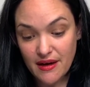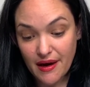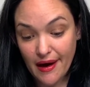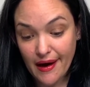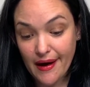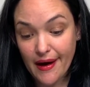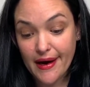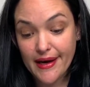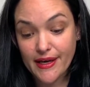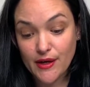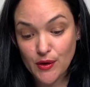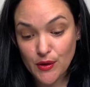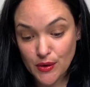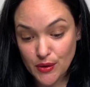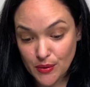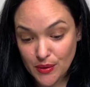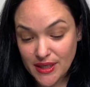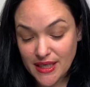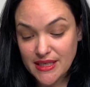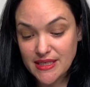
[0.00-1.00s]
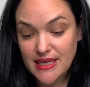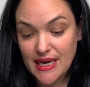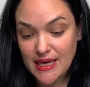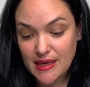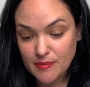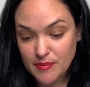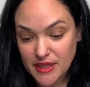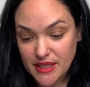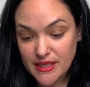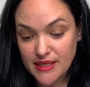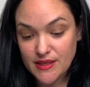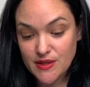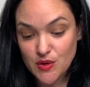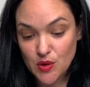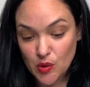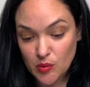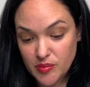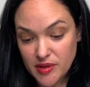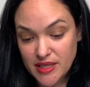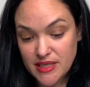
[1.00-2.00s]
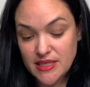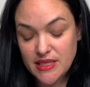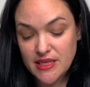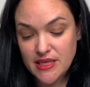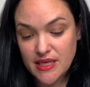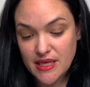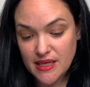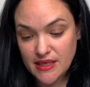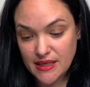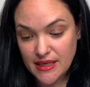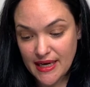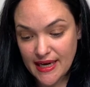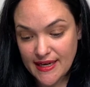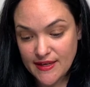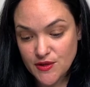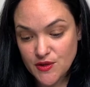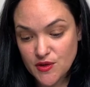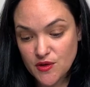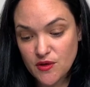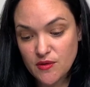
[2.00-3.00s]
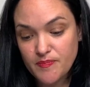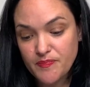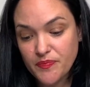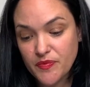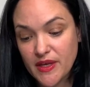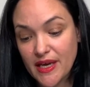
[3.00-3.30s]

including diabetes, obesity, and cancer.